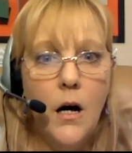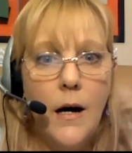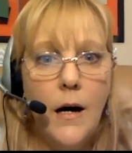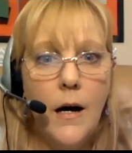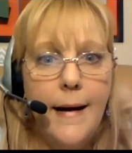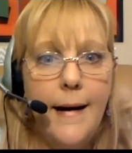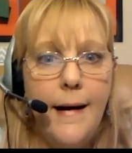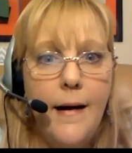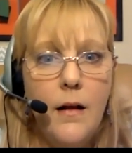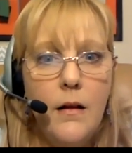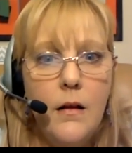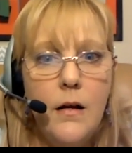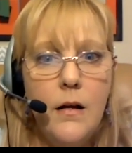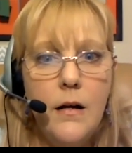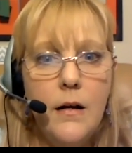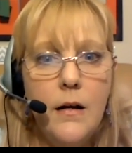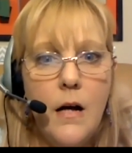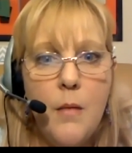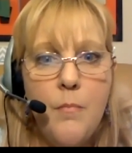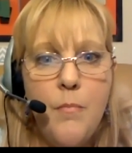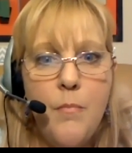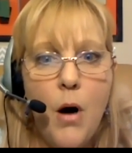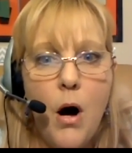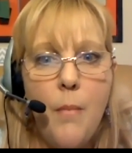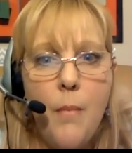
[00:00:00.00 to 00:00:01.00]
Helen,
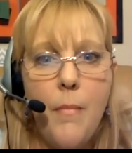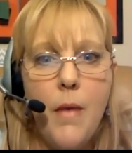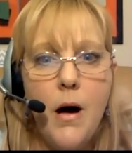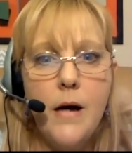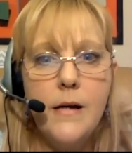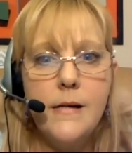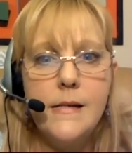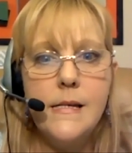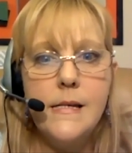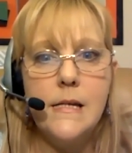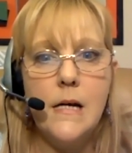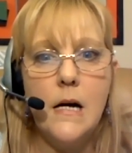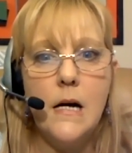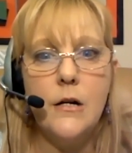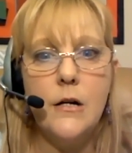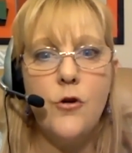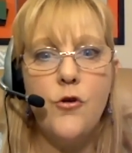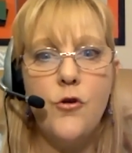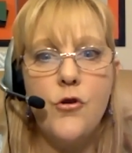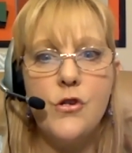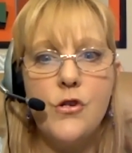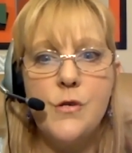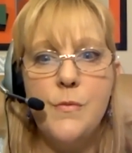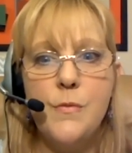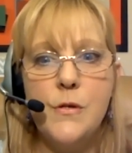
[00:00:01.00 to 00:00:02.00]
I bought my son
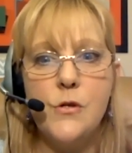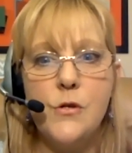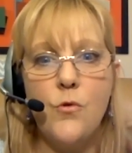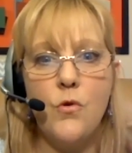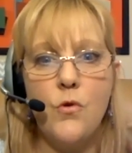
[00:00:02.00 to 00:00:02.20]
Christmas